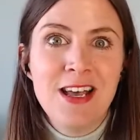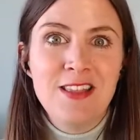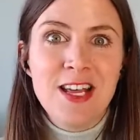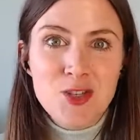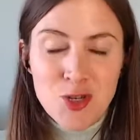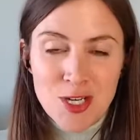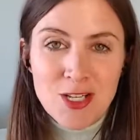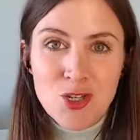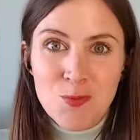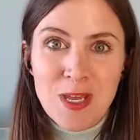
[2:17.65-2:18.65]
that you
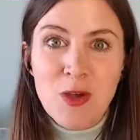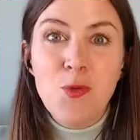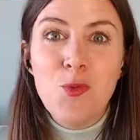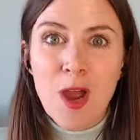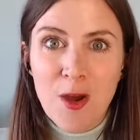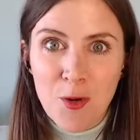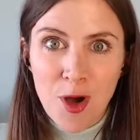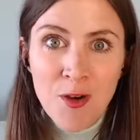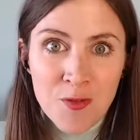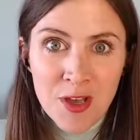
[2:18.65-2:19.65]
need to be aware of